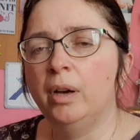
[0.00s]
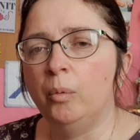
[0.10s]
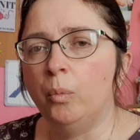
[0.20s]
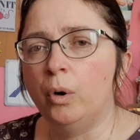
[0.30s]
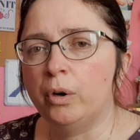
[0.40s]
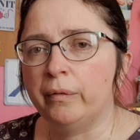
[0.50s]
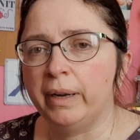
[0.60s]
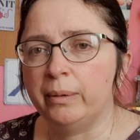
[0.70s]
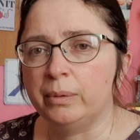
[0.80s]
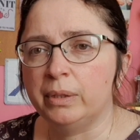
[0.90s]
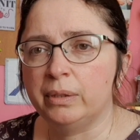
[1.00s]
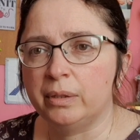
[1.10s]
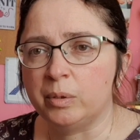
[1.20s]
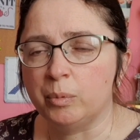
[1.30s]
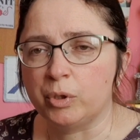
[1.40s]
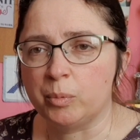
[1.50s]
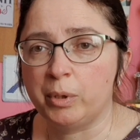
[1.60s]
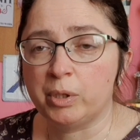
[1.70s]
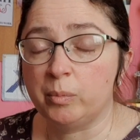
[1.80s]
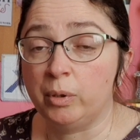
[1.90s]
walk around as much as
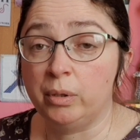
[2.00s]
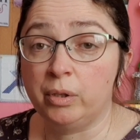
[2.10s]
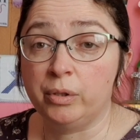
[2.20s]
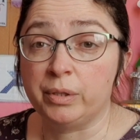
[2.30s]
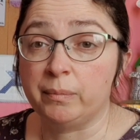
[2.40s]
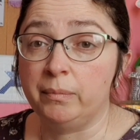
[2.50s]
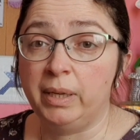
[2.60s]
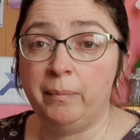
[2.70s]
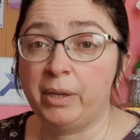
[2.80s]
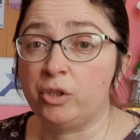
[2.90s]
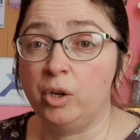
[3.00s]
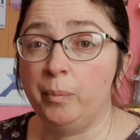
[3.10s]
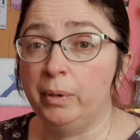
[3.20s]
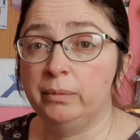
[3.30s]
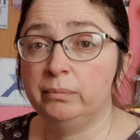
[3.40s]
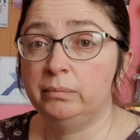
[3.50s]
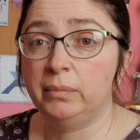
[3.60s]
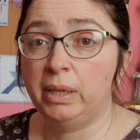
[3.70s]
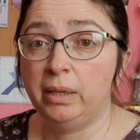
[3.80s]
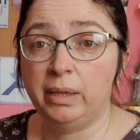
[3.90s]
possible, because in my job
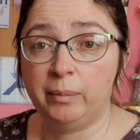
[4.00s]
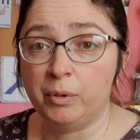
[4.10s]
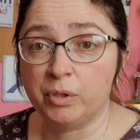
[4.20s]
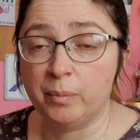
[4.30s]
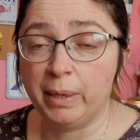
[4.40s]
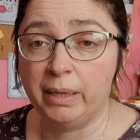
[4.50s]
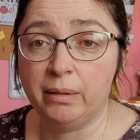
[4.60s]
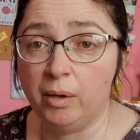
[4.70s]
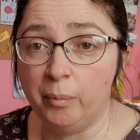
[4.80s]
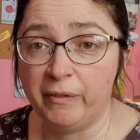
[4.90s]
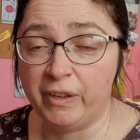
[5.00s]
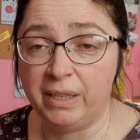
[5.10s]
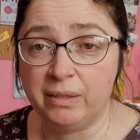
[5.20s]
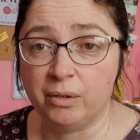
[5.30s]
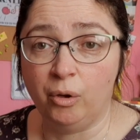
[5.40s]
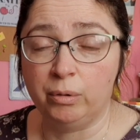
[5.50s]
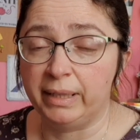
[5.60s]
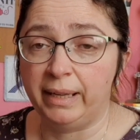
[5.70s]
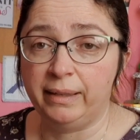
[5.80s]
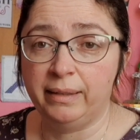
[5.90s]
I'm used to being on my feet all
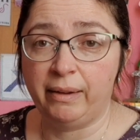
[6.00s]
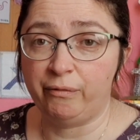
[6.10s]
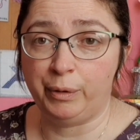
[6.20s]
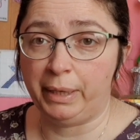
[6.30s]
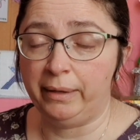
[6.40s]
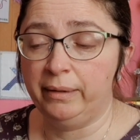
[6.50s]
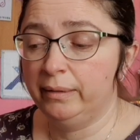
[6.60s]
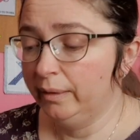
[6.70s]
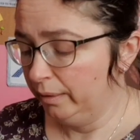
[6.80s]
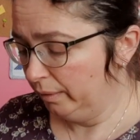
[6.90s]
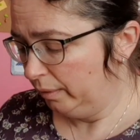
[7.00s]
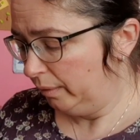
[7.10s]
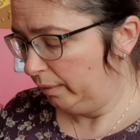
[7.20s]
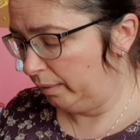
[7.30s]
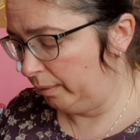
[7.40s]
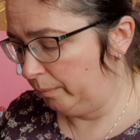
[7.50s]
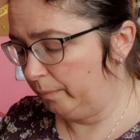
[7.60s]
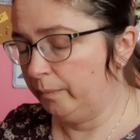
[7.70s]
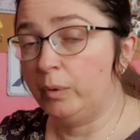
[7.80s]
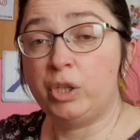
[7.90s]
day, every day.
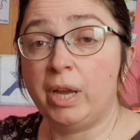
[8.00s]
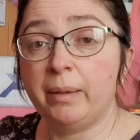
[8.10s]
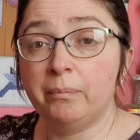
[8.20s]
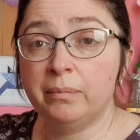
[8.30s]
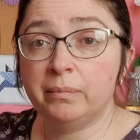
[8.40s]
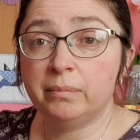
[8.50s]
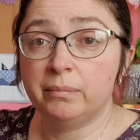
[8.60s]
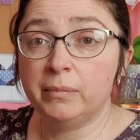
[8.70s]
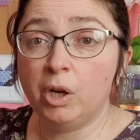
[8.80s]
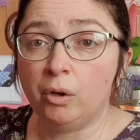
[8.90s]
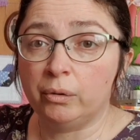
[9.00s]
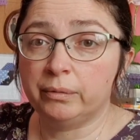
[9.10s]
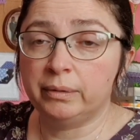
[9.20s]
Which I am not